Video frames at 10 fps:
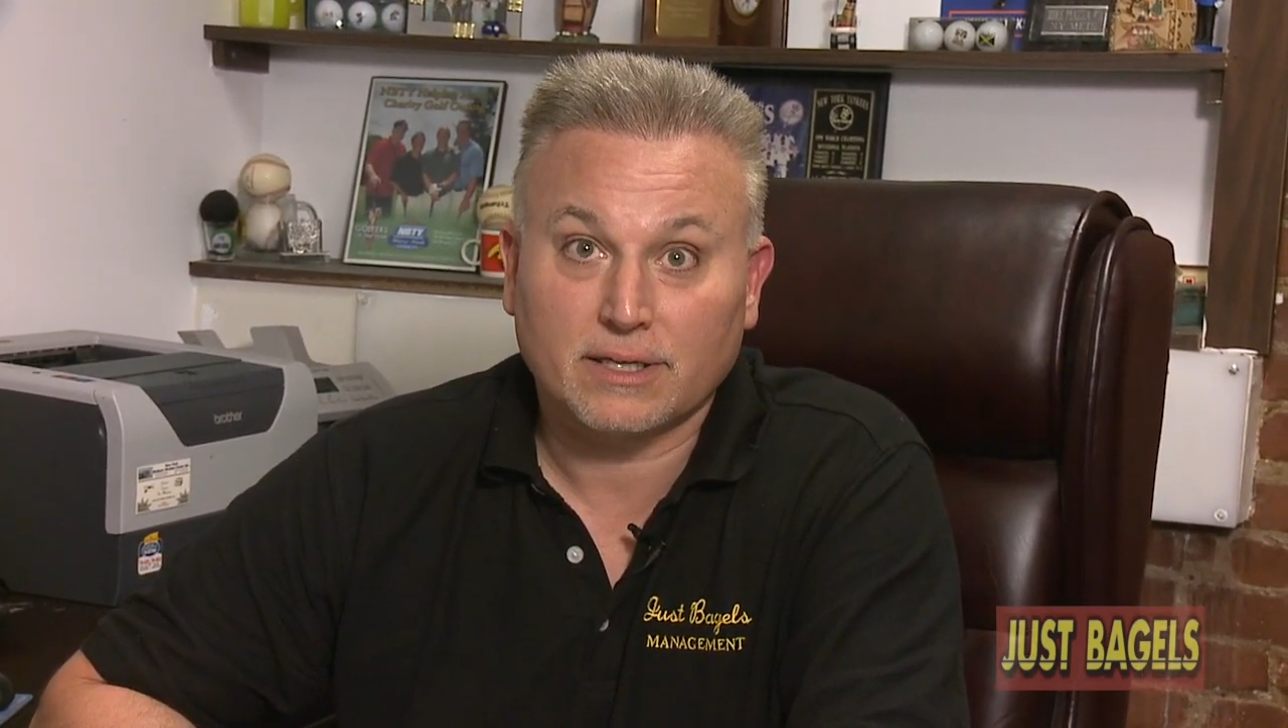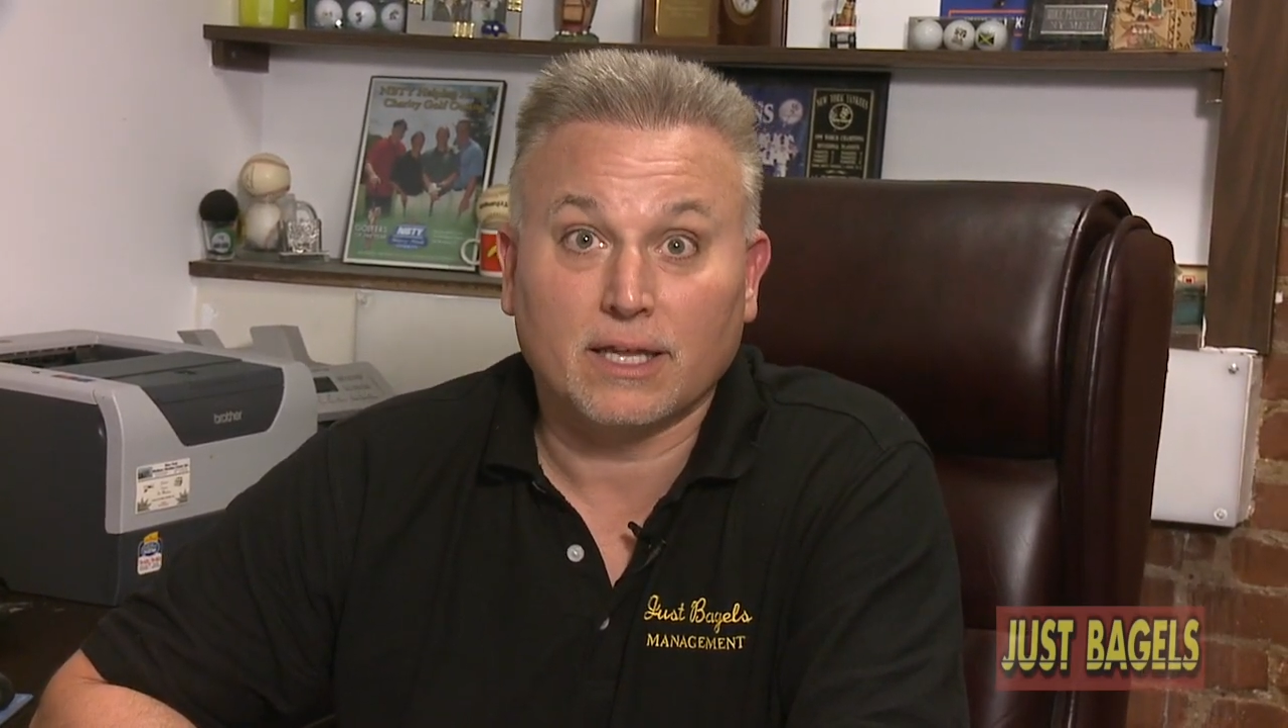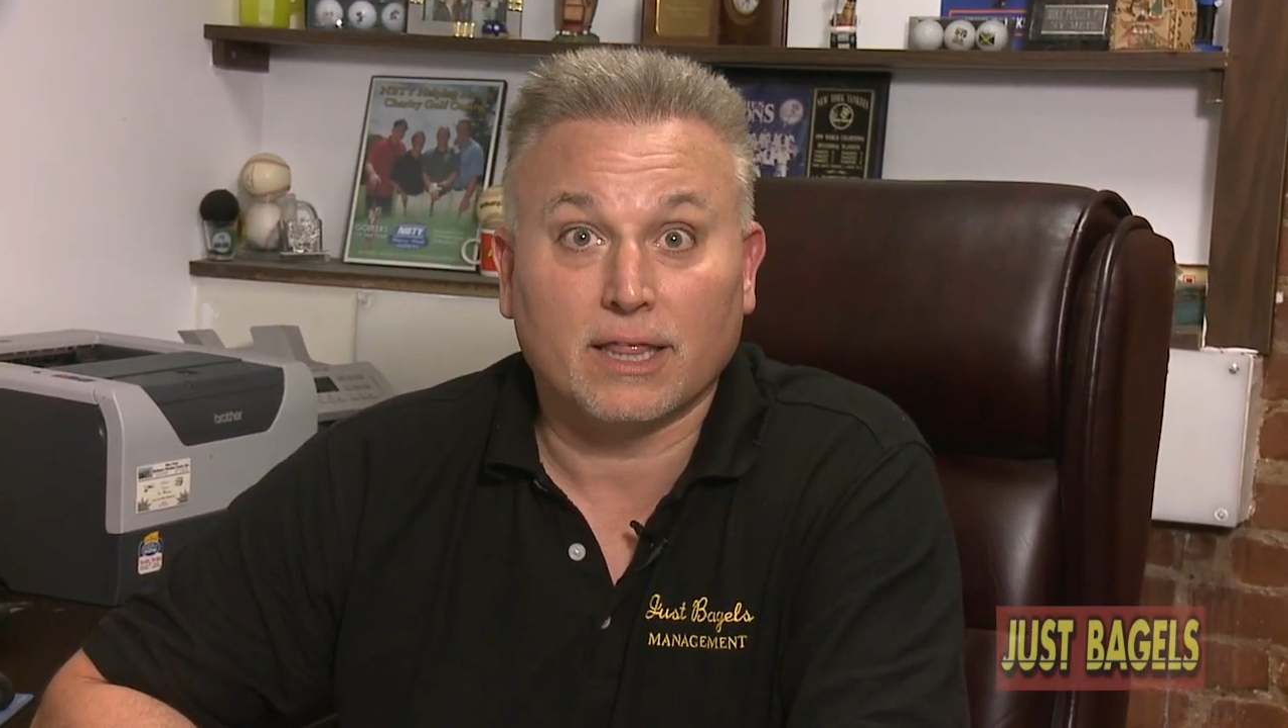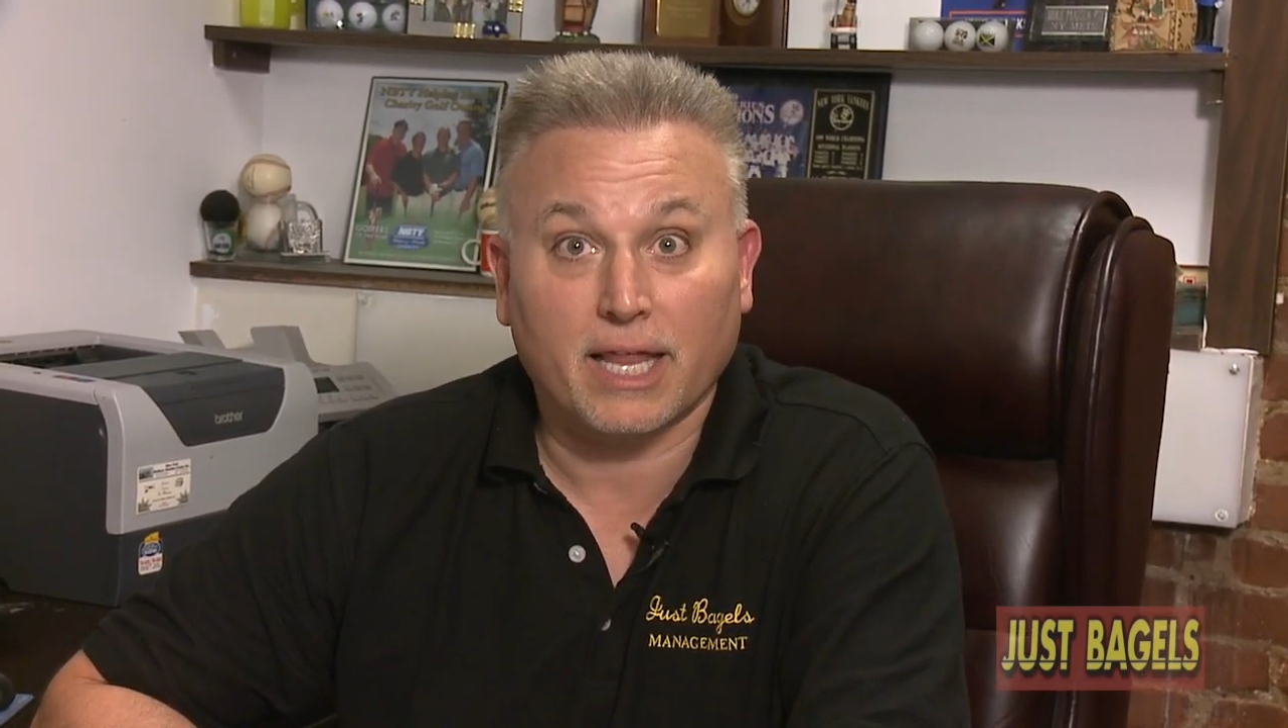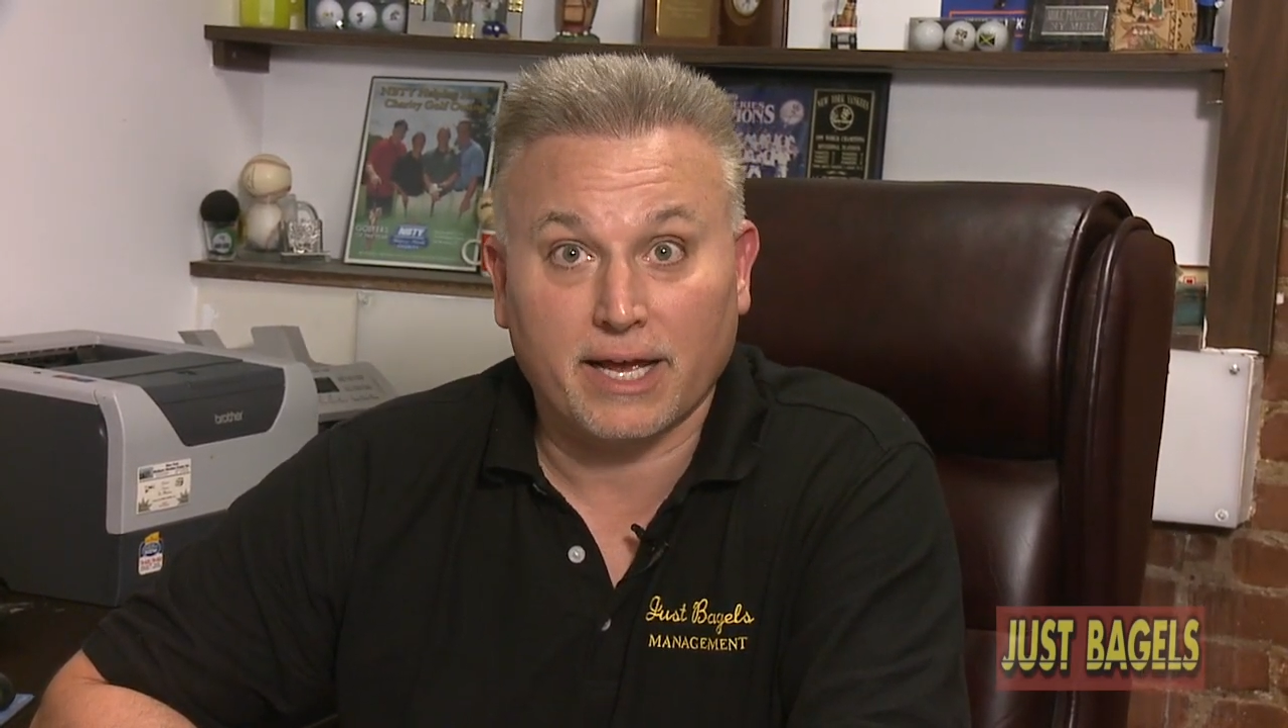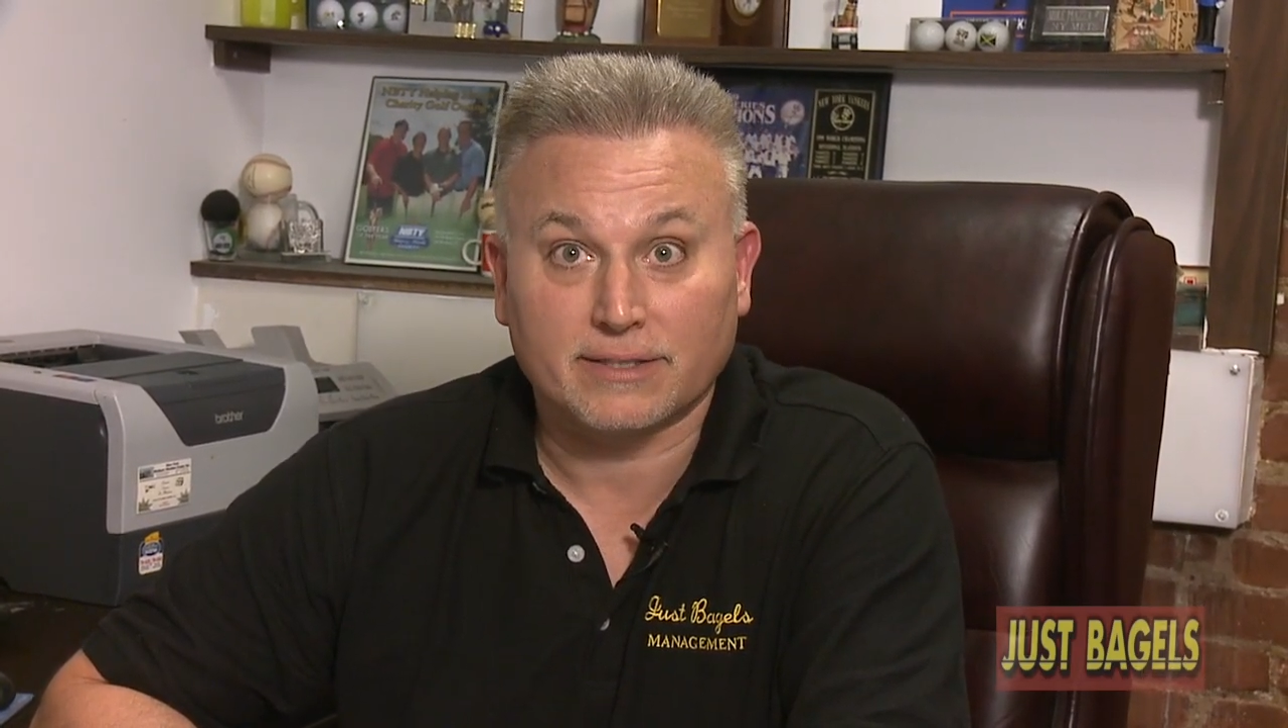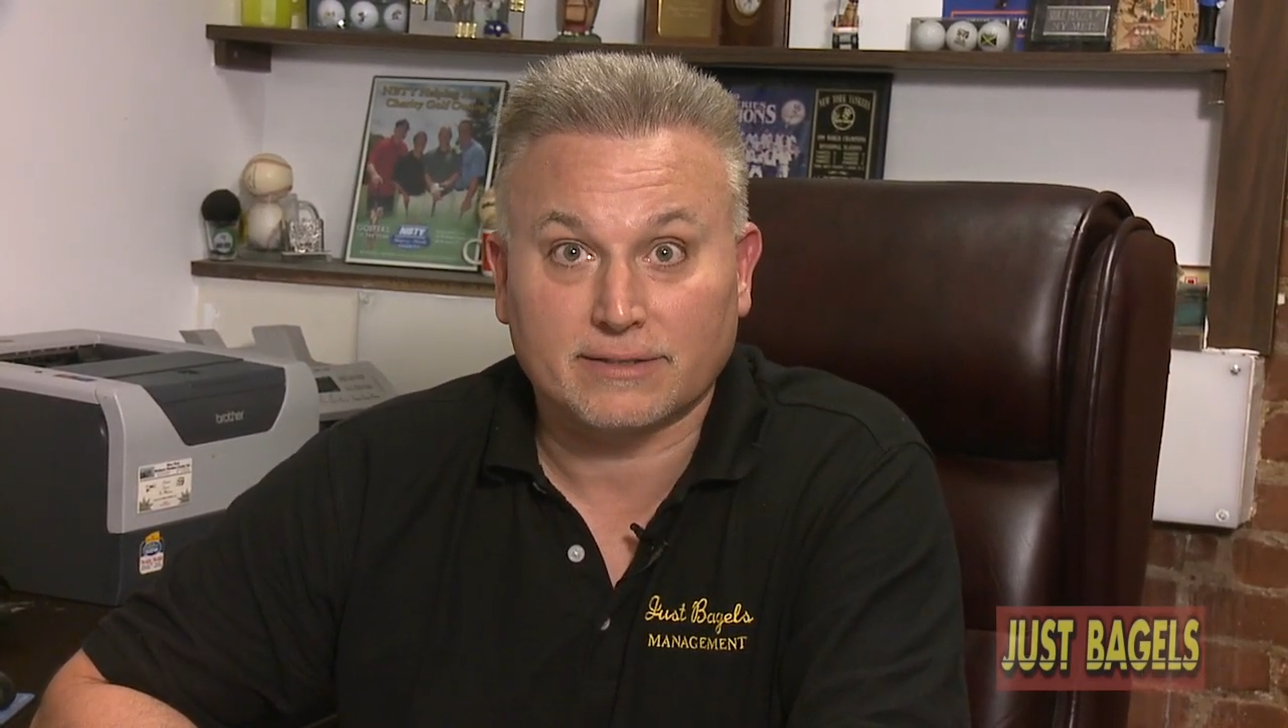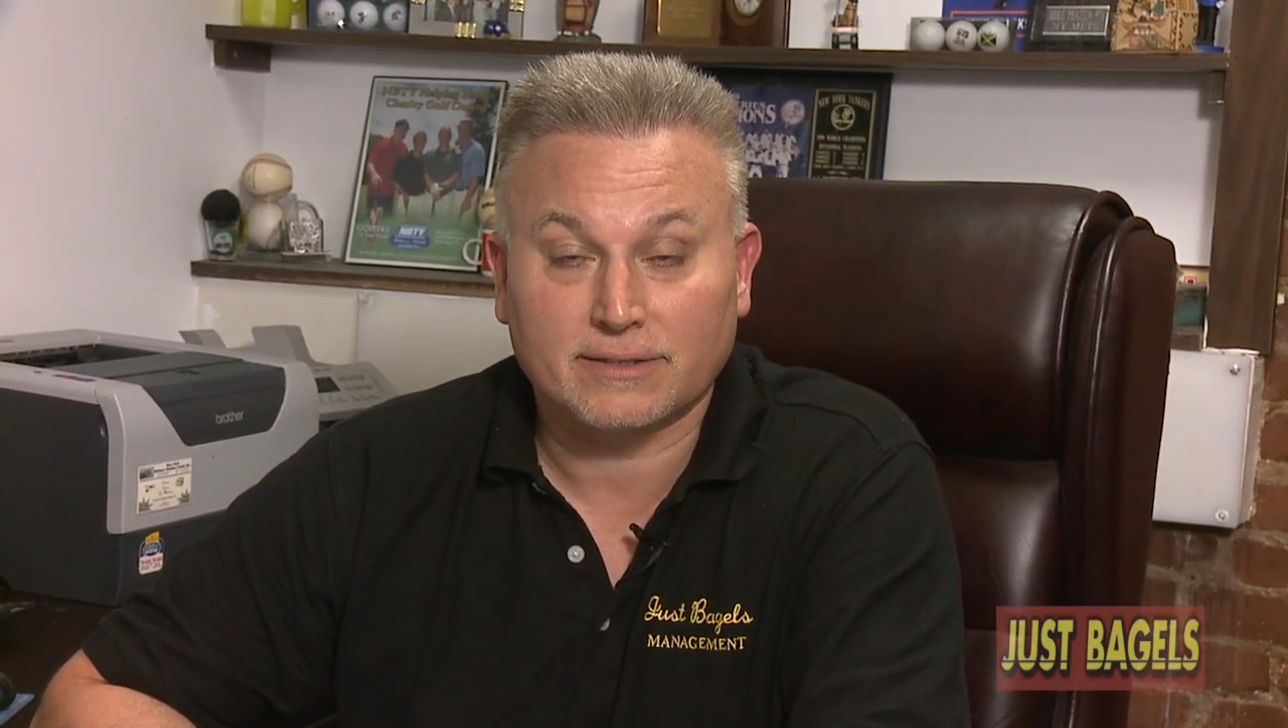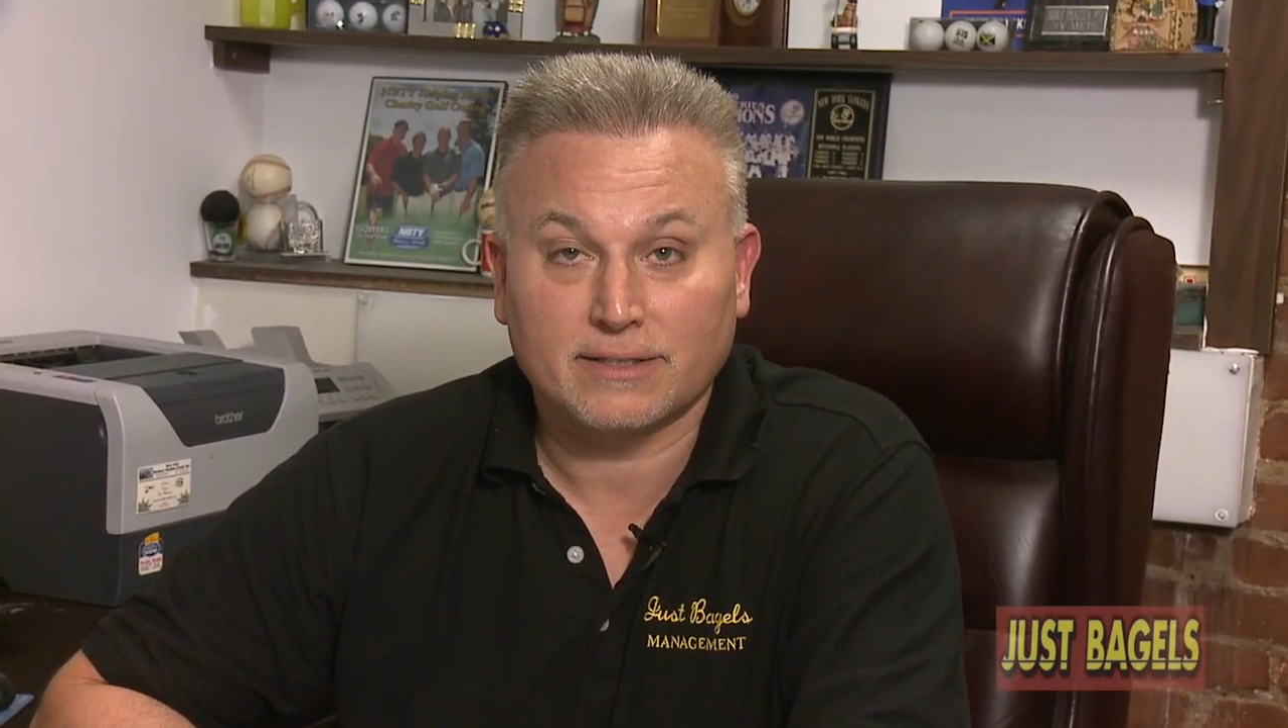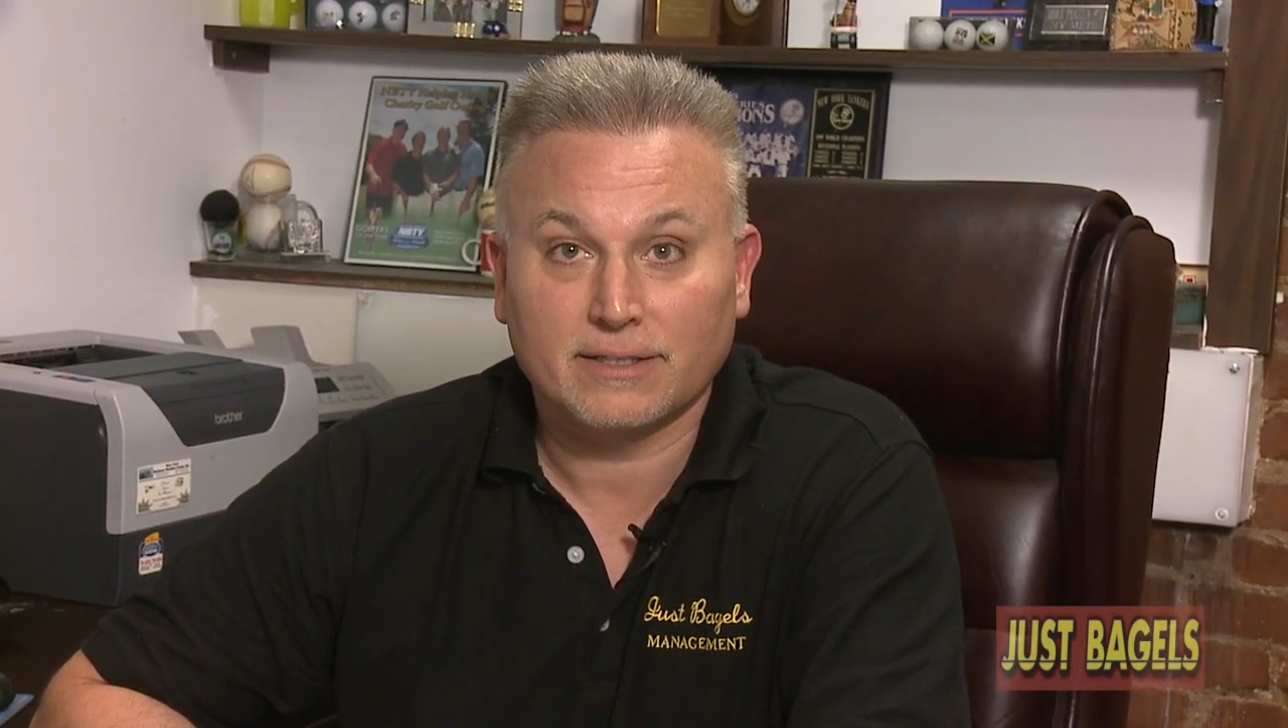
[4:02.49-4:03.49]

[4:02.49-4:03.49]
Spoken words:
unless